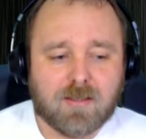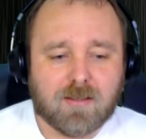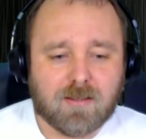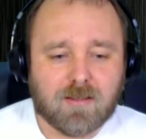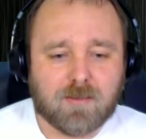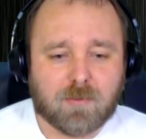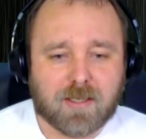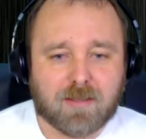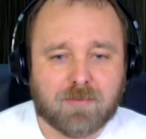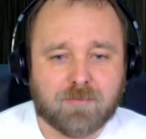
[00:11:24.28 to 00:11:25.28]

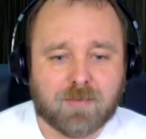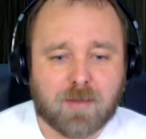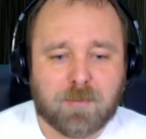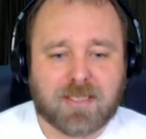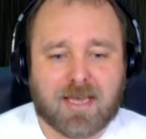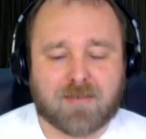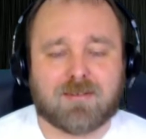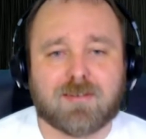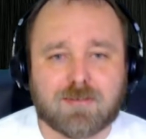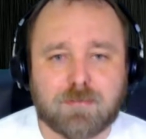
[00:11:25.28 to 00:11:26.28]
Well, but yes,
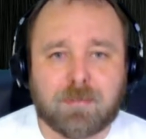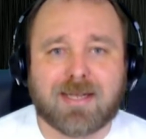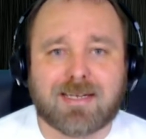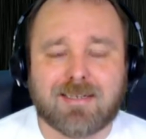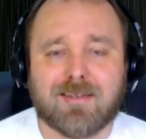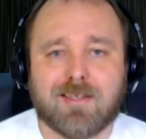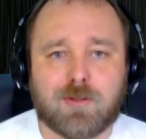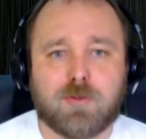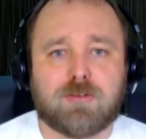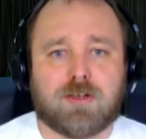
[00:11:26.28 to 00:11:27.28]
despite
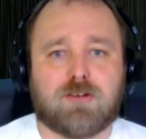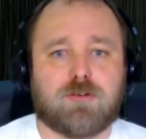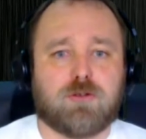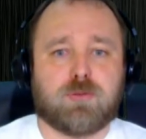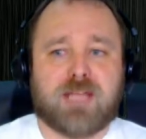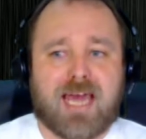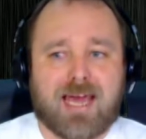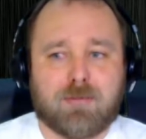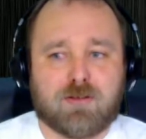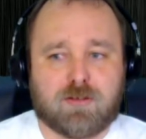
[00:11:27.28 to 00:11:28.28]
those issues with
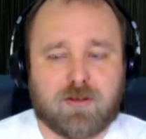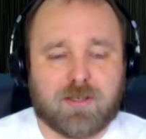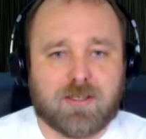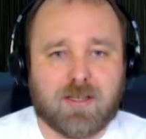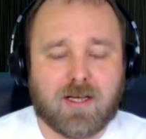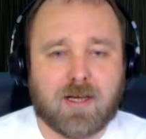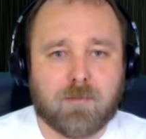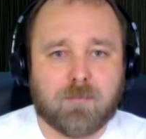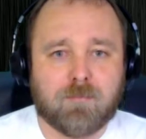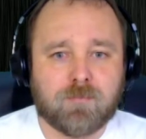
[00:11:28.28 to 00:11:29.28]

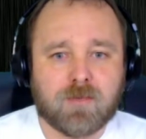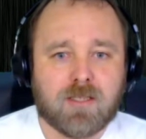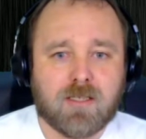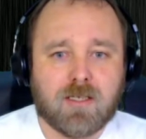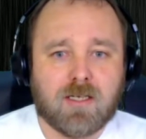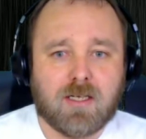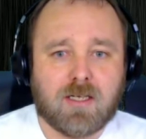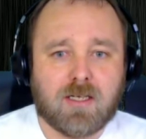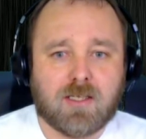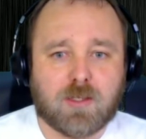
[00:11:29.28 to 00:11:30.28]
Amazon,
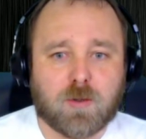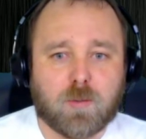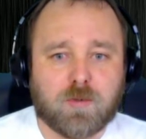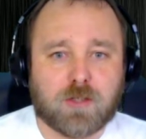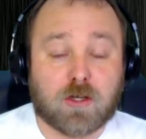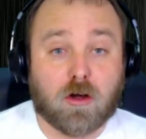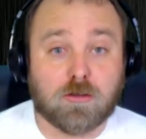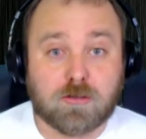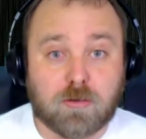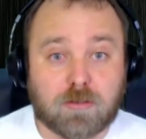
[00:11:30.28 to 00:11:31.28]
you know, the
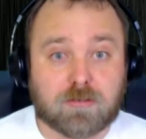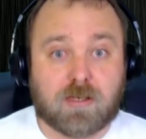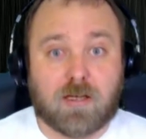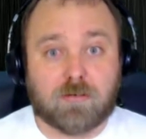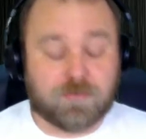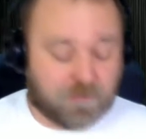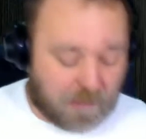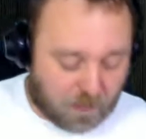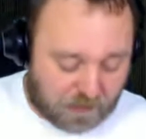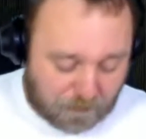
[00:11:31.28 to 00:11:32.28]
console itself,
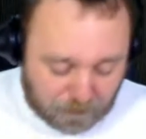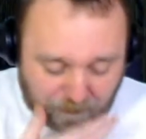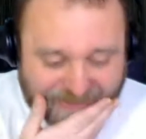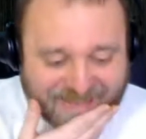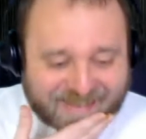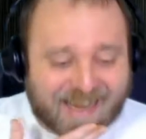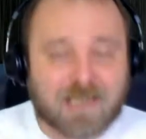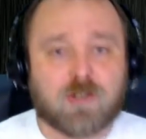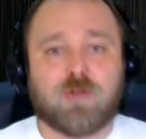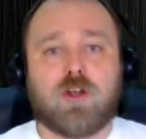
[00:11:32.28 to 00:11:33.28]
now keep in mind, I
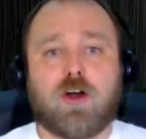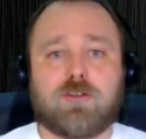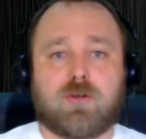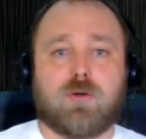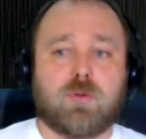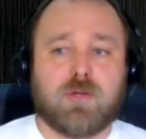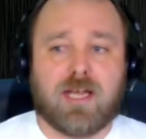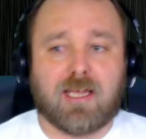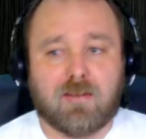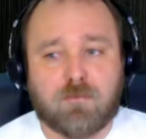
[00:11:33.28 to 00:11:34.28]
do not own
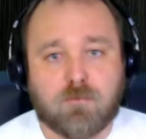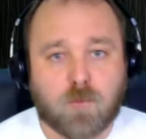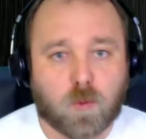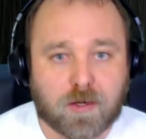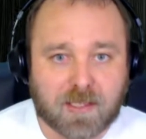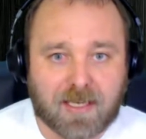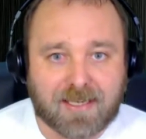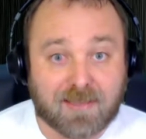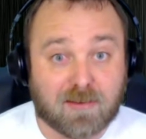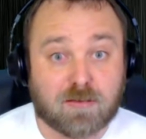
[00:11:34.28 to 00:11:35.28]
a
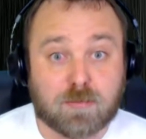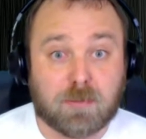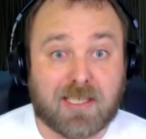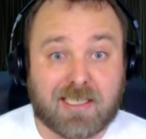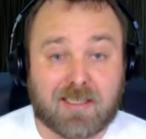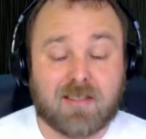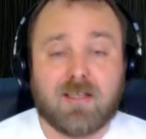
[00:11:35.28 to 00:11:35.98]
4K display.